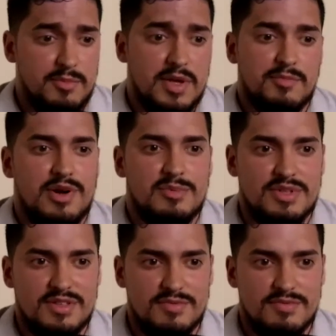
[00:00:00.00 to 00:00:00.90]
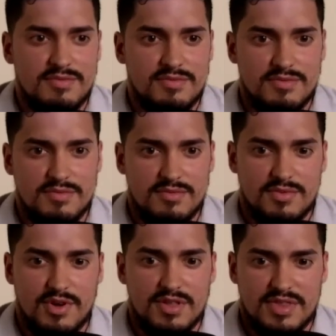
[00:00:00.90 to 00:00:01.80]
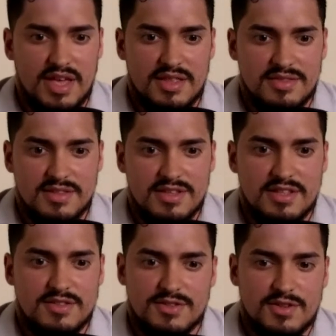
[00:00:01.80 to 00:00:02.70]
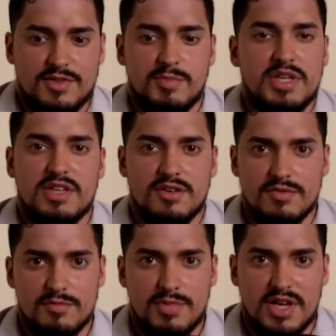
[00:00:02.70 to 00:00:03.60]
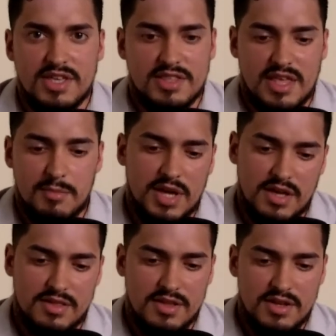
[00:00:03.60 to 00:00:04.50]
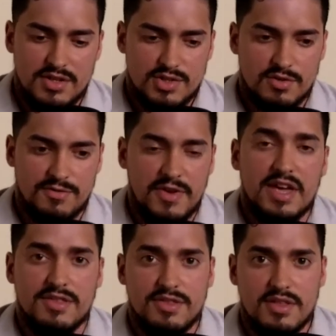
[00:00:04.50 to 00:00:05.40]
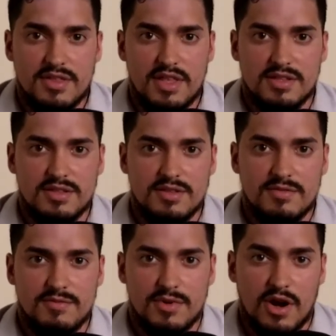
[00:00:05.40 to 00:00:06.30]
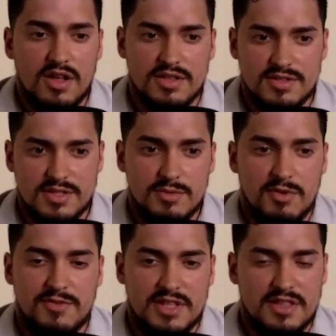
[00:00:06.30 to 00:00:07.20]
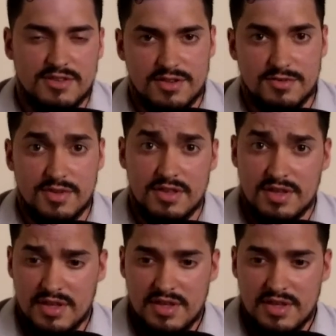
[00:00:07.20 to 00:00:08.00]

That man probably thought that he didn't deserve to be healed, but yet that man showed faith that regardless, even if he didn't deserve it,